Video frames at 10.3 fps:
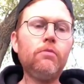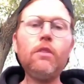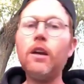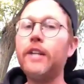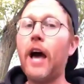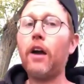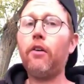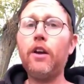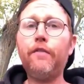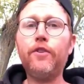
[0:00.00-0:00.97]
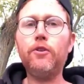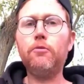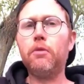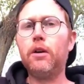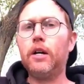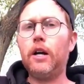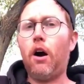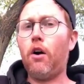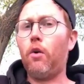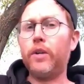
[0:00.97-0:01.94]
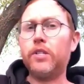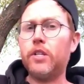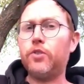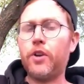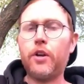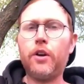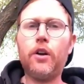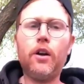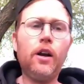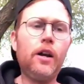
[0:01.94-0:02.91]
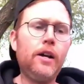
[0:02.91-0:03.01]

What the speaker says: a daiquiri. If you are a whiskey drinker,